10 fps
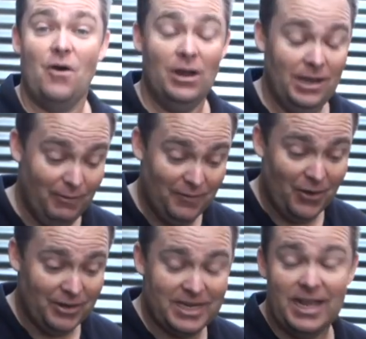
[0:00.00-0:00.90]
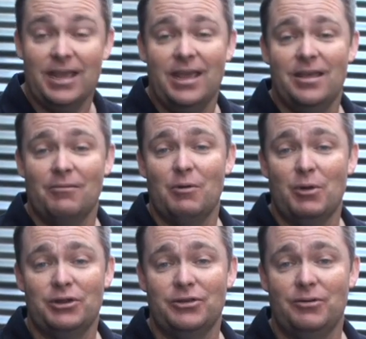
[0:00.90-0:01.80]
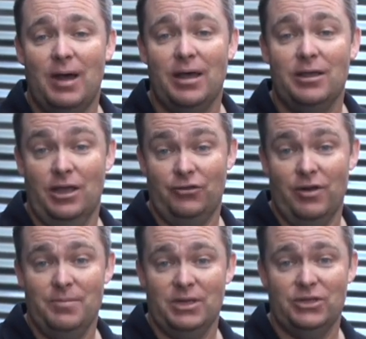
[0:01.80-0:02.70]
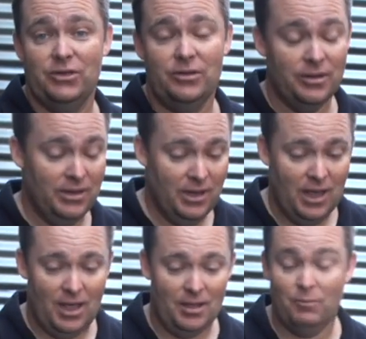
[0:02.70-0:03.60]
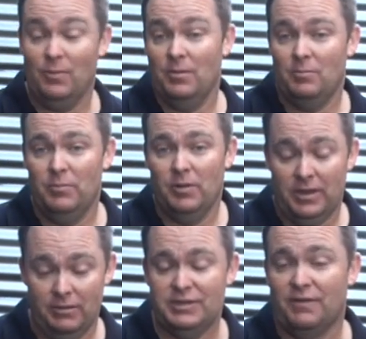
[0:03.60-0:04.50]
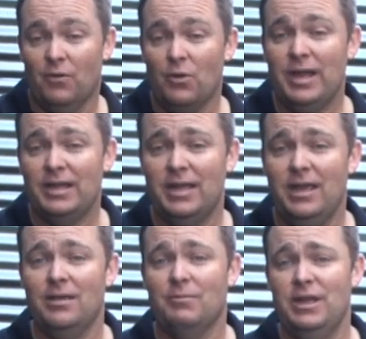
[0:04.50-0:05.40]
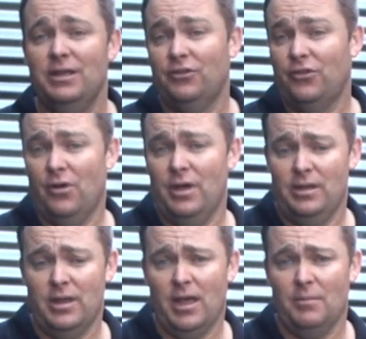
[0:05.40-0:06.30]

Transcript: finally, we've got decking here that we want to do a treatment to. There is a void under here that we need to try and